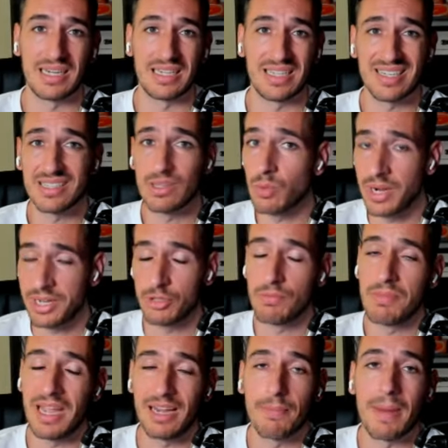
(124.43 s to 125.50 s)
This is the way to
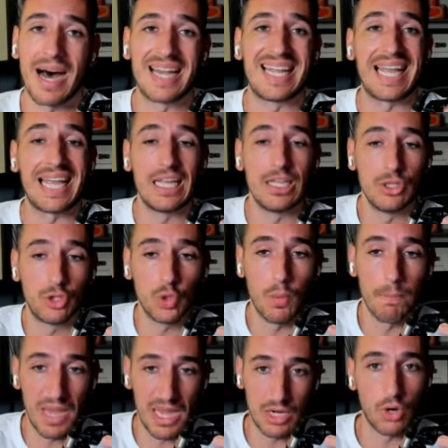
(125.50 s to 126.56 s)
make money into
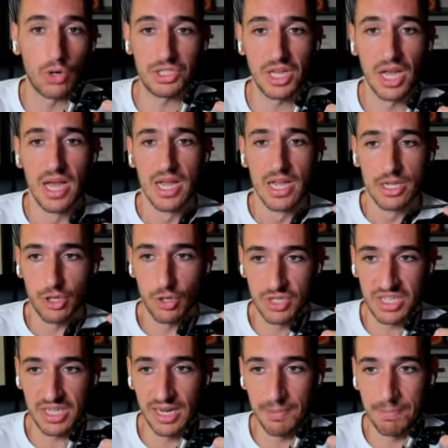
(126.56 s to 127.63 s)
meme coins. So
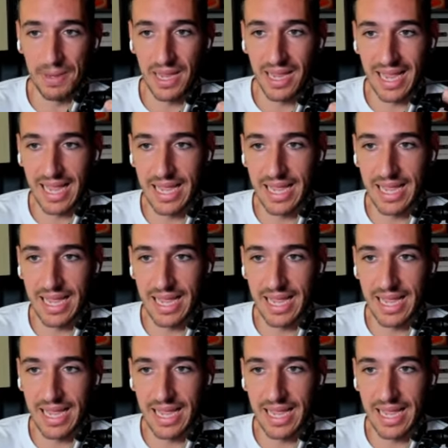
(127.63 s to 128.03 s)
Slippy